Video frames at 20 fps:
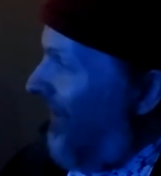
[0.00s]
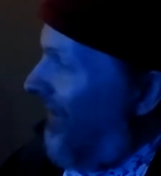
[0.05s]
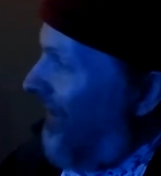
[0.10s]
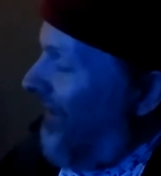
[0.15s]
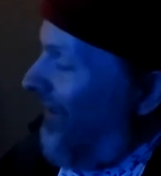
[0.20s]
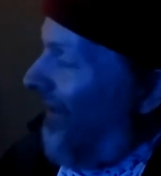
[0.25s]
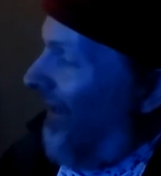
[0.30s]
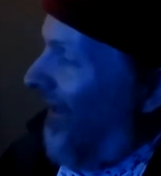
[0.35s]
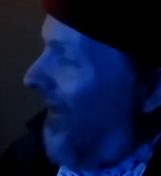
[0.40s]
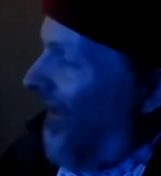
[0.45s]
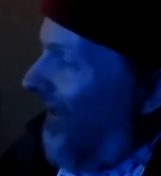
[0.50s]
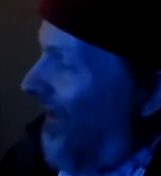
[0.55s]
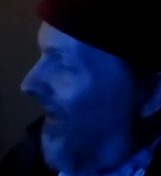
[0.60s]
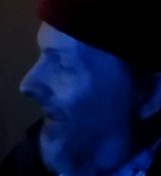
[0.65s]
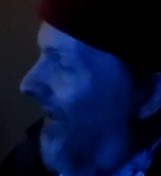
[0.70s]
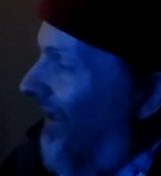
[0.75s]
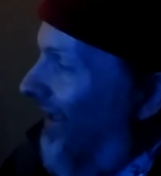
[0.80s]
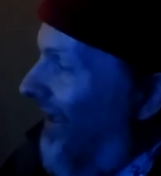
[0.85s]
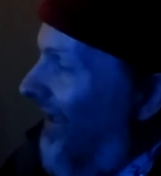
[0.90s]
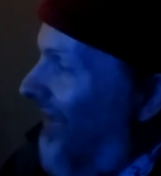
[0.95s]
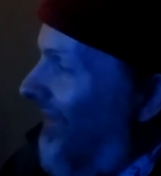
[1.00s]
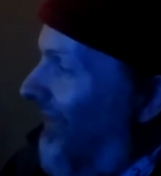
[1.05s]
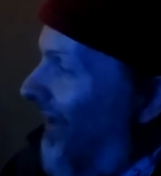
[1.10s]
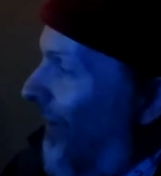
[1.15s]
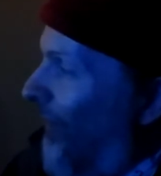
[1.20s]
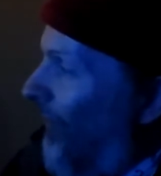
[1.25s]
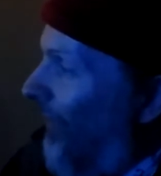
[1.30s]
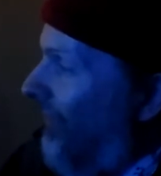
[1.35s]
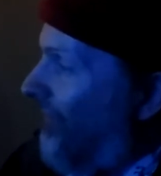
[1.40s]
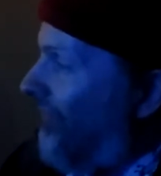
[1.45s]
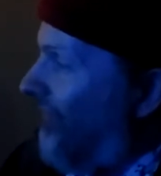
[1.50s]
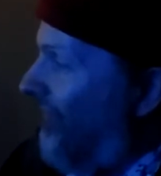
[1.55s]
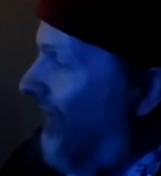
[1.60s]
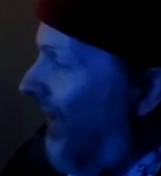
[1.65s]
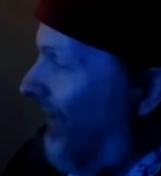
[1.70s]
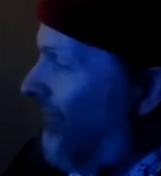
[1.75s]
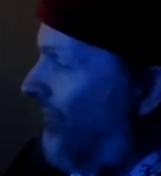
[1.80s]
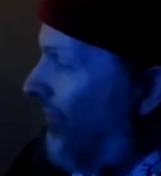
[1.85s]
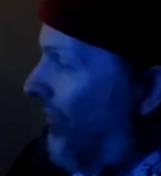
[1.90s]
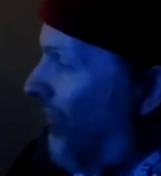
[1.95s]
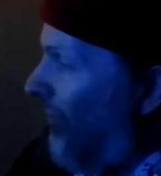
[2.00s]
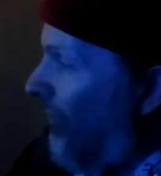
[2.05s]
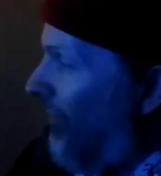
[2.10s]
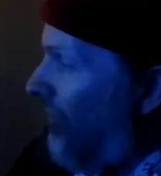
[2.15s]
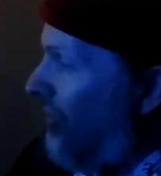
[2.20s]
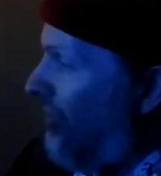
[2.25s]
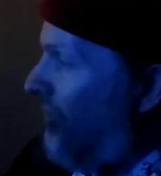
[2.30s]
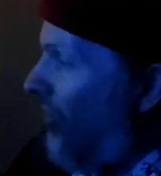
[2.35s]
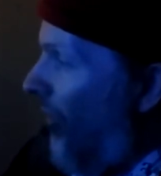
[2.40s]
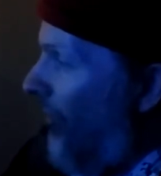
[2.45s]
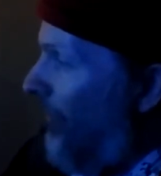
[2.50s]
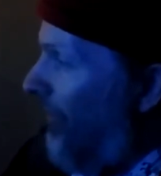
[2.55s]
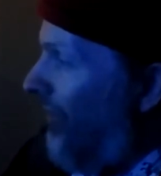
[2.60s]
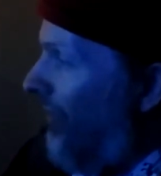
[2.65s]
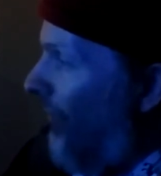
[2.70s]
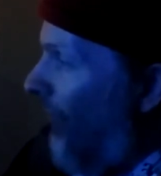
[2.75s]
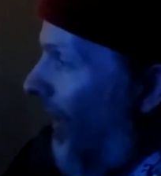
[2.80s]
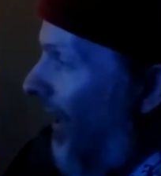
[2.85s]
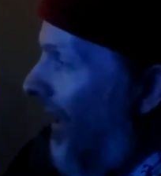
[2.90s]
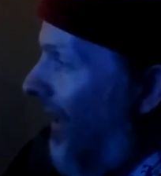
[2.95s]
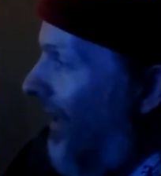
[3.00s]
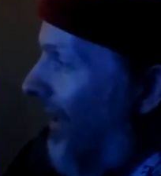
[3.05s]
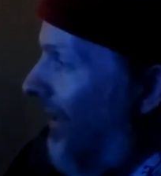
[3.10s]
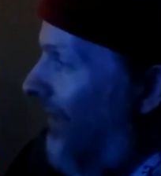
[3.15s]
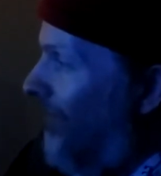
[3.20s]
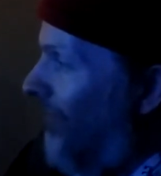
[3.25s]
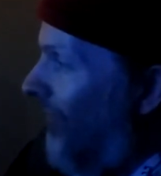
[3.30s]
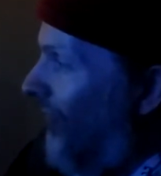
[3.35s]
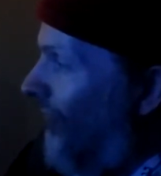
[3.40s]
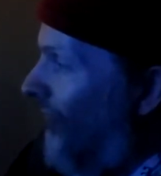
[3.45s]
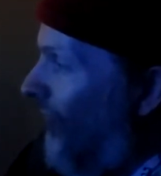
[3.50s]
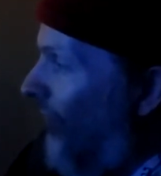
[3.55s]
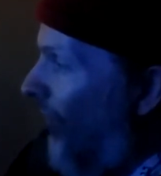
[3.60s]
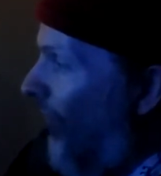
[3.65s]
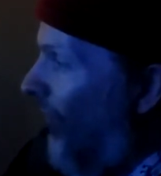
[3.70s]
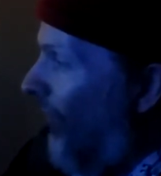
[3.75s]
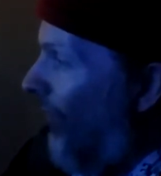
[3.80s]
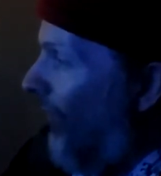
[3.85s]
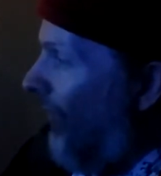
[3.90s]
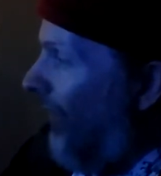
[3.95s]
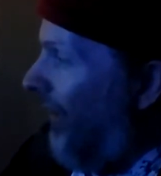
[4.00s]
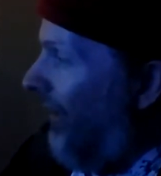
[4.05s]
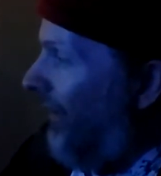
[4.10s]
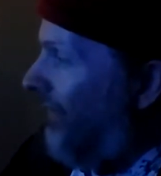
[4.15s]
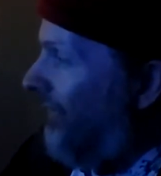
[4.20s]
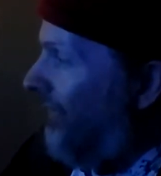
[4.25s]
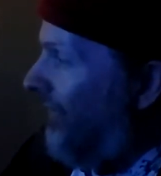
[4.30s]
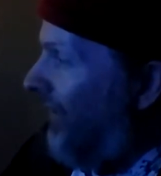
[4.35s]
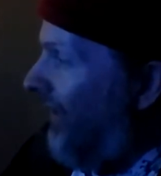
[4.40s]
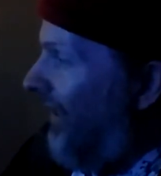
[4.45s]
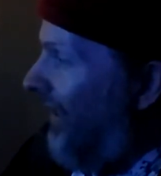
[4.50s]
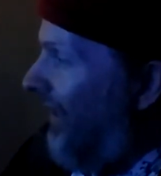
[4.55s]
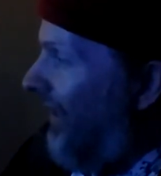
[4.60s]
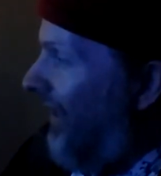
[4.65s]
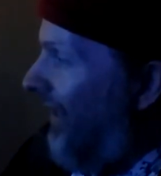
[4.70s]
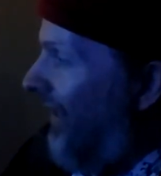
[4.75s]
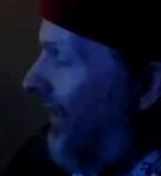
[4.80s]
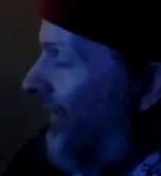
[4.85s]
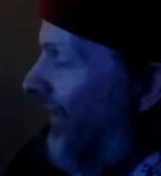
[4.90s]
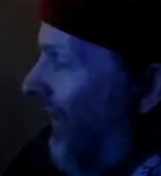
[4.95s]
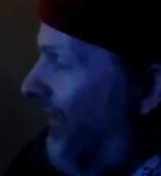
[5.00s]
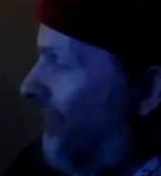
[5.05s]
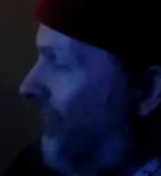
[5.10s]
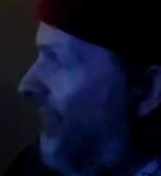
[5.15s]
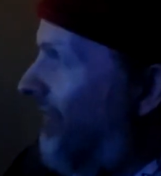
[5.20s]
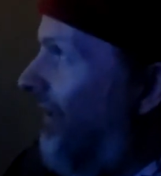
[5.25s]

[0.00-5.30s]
Yeah. That was Nektar with Show Me the Way, and before it, That's